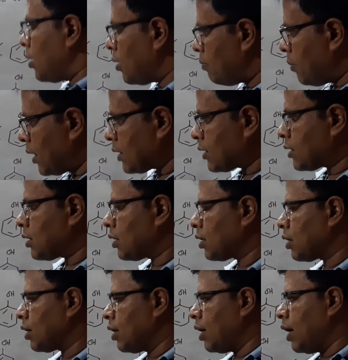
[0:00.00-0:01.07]
But
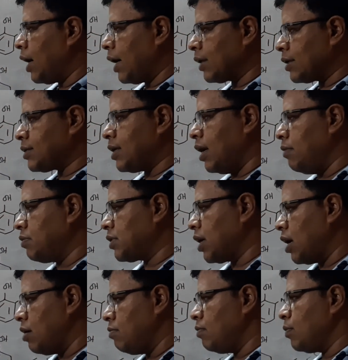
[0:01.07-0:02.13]
at the same
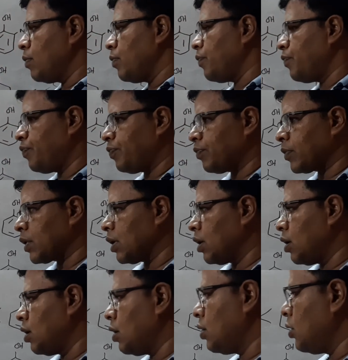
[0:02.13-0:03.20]
time,
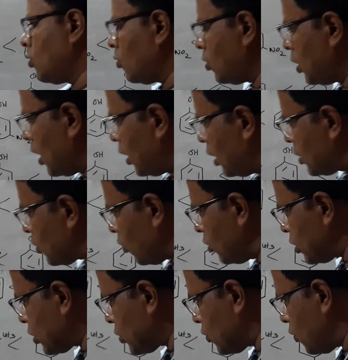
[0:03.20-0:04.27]
there is
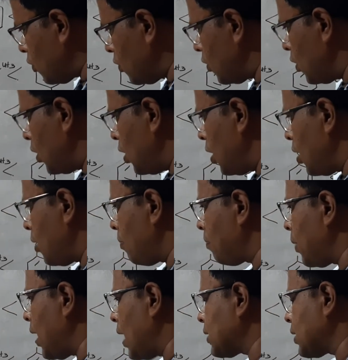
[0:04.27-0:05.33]
also
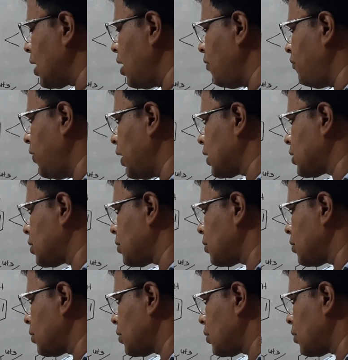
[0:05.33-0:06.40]
plus R effect.
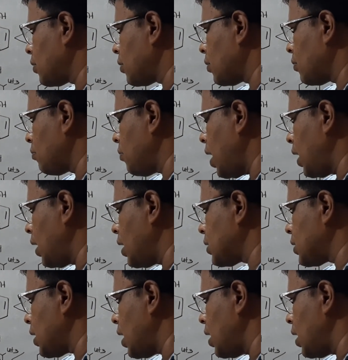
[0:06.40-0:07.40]
Minus I